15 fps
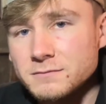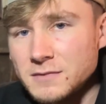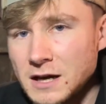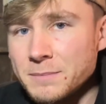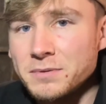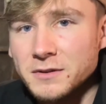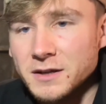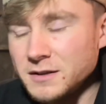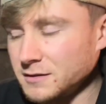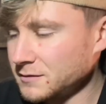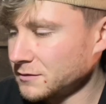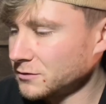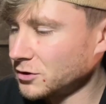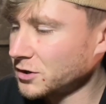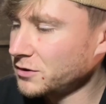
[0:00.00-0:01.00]
happily.
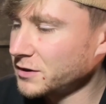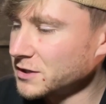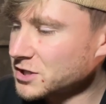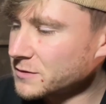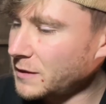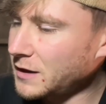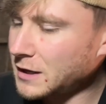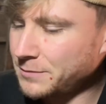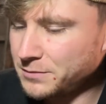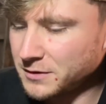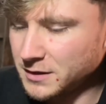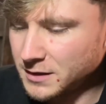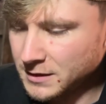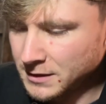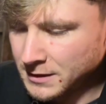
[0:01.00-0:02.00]
Luckily it's come out
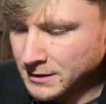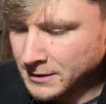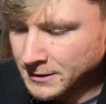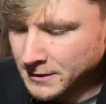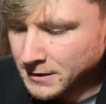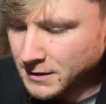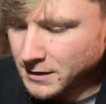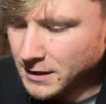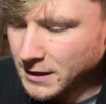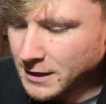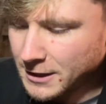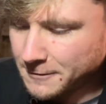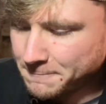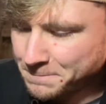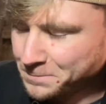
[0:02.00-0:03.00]
happily,
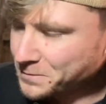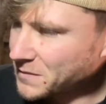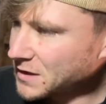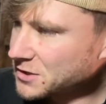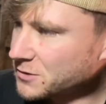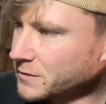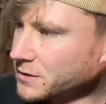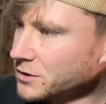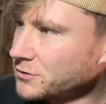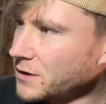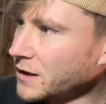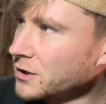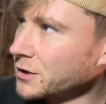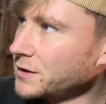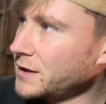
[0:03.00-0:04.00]
so we can
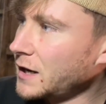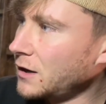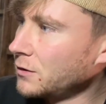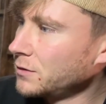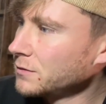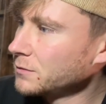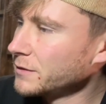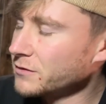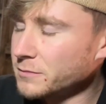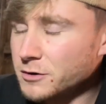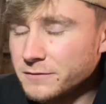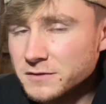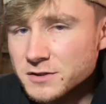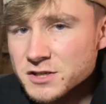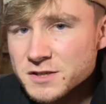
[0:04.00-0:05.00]
crack on now with
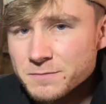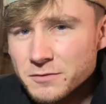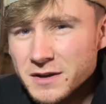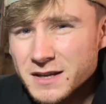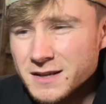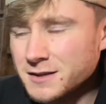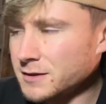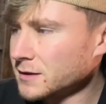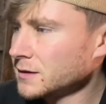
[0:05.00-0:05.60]
removing the spring